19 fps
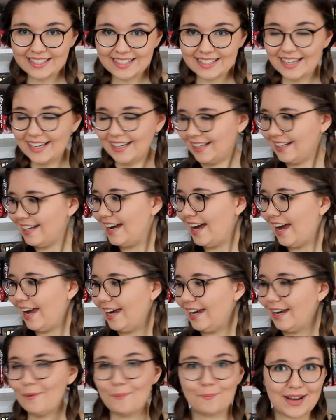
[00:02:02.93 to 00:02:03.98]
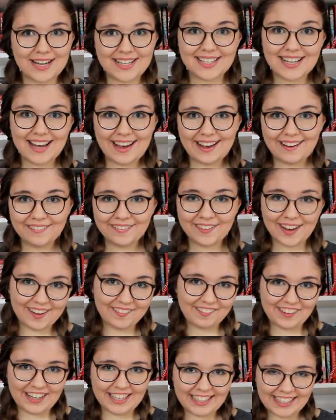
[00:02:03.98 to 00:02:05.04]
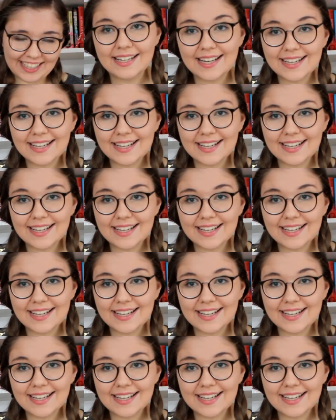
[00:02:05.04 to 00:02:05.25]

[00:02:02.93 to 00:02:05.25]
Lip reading: It's like a must-have, I think.